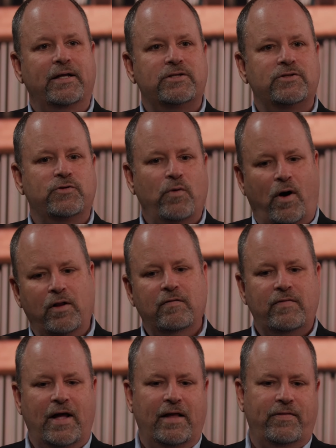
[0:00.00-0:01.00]
it's through all
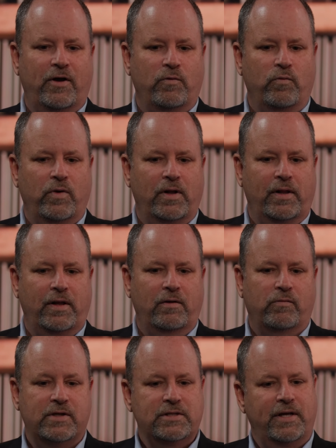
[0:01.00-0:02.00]
of that that
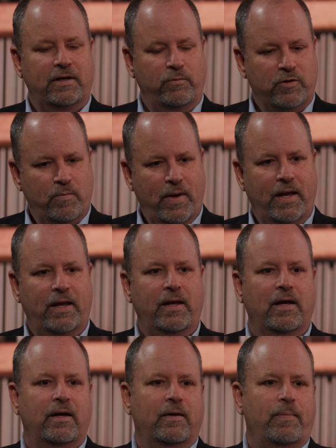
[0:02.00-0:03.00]
really resonated with
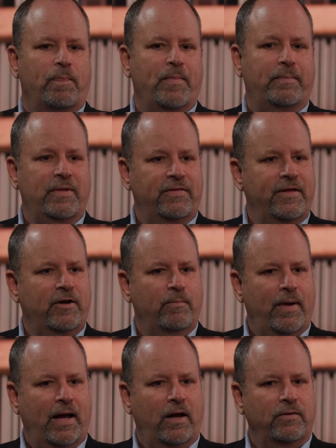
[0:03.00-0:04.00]
me, made me think
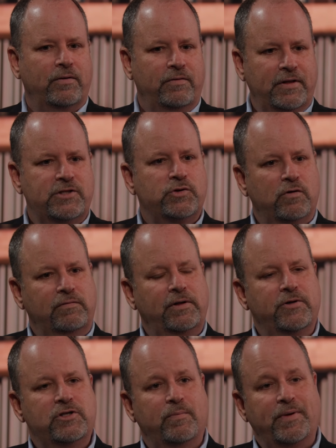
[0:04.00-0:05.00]
about this sort of
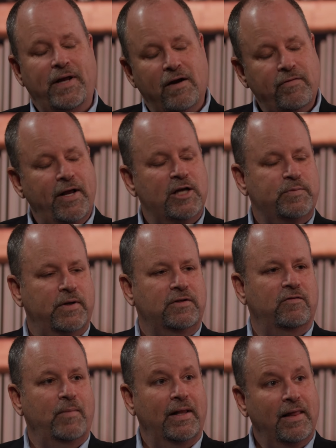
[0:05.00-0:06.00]
leadership in every
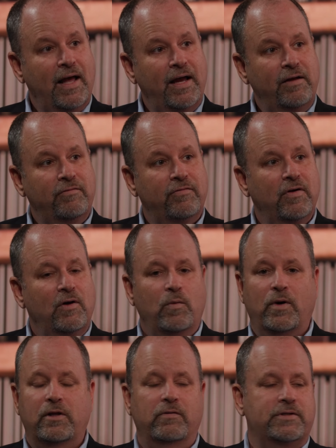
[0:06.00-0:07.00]
aspect of my life,
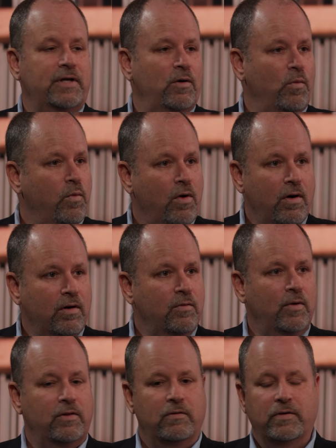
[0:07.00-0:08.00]
whether it's at work,
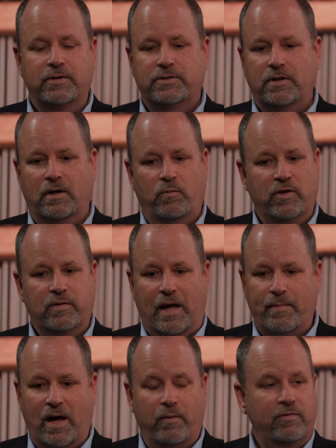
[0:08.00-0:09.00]
whether it's
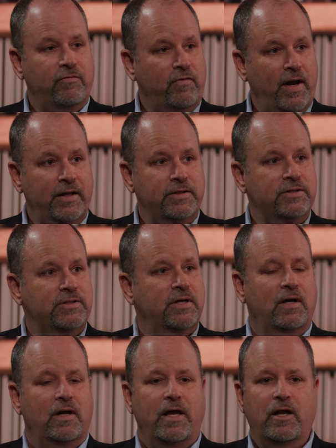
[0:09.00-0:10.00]
I'm out with friends,
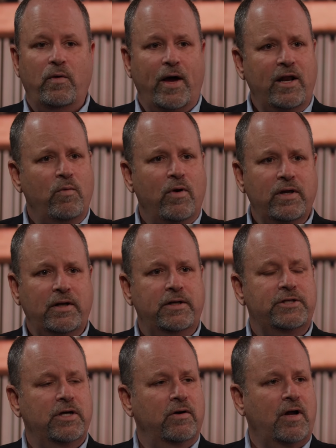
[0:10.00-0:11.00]
anywhere you need
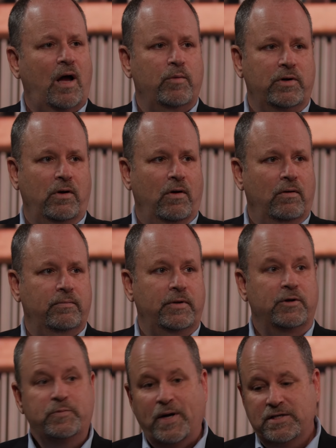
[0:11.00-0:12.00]
to share a common goal,
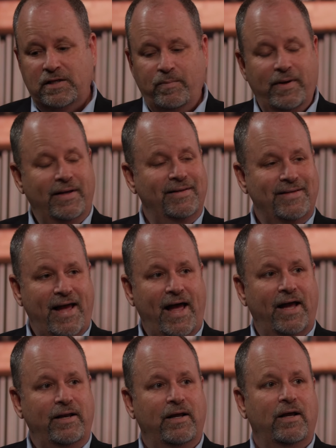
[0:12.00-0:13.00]
especially being a
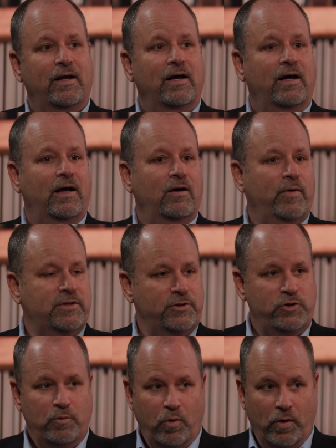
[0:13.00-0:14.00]
dad, raising
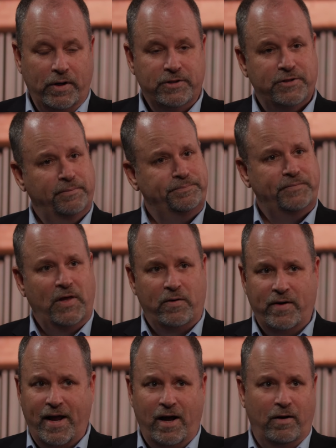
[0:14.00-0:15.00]
two boys that
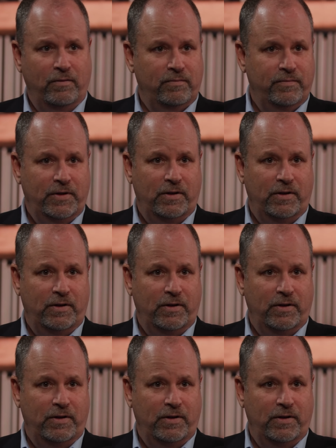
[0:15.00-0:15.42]
are now,